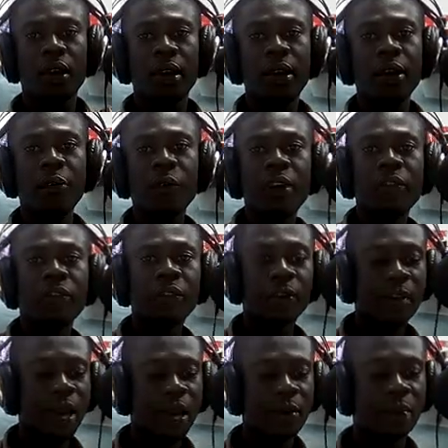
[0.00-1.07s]
And away
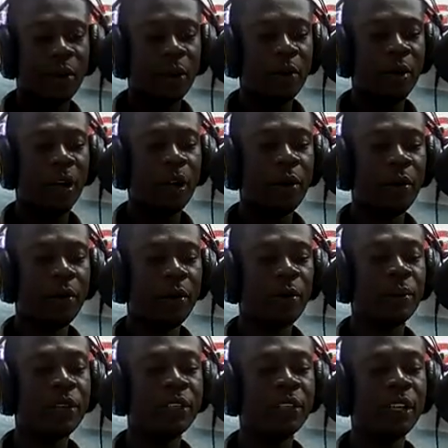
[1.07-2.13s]
from Liberia,
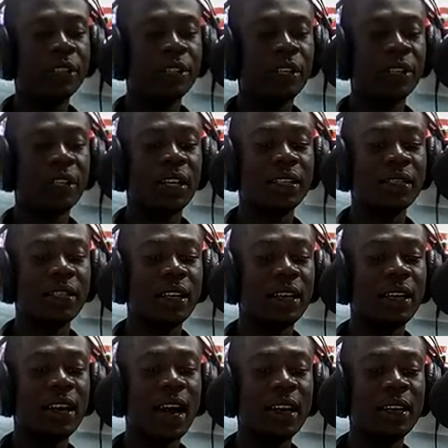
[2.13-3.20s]
researchers
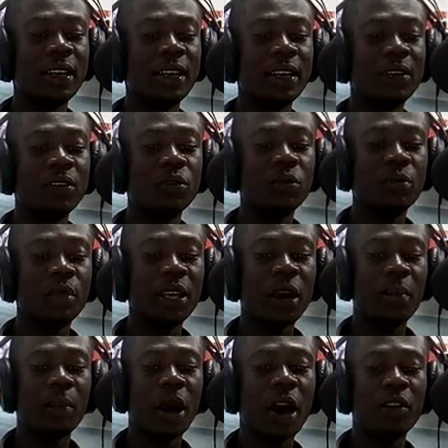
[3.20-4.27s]
say gardening could be
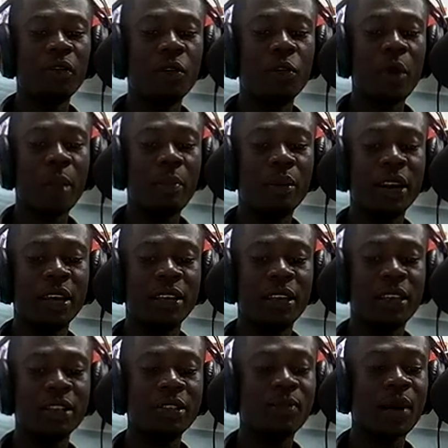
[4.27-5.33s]
a powerful weapon
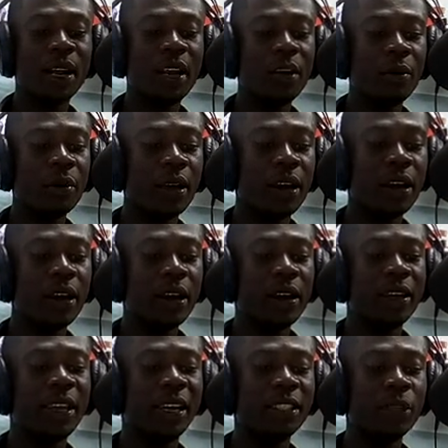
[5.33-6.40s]
against malaria,
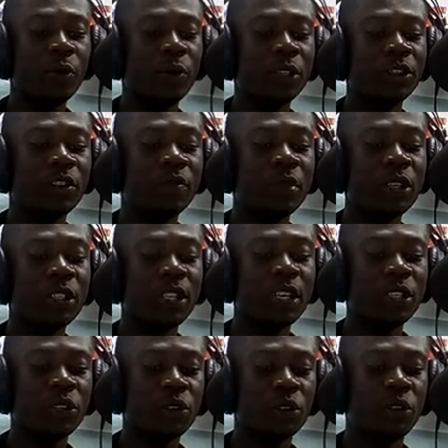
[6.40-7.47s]
getting rid of
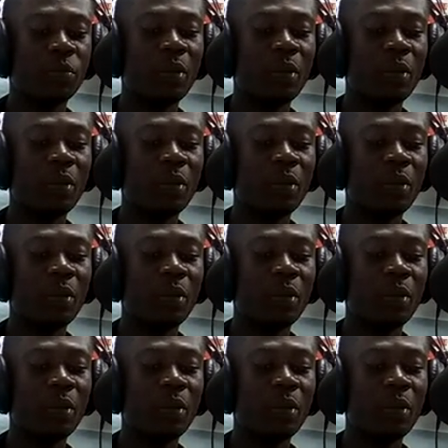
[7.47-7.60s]
mosquito